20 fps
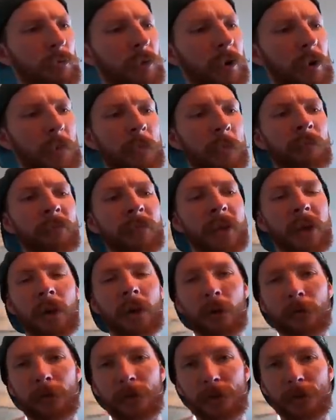but it
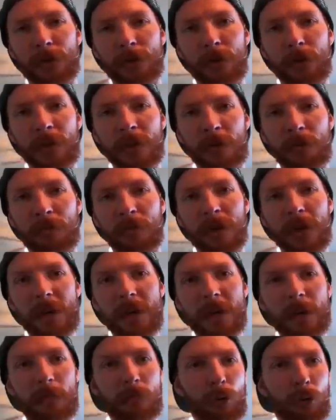offers
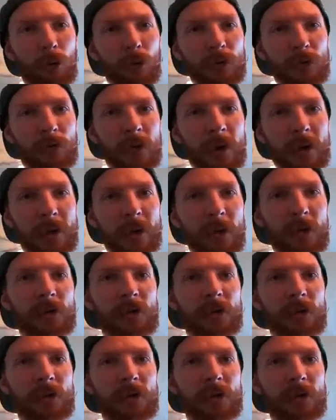USB ports right here,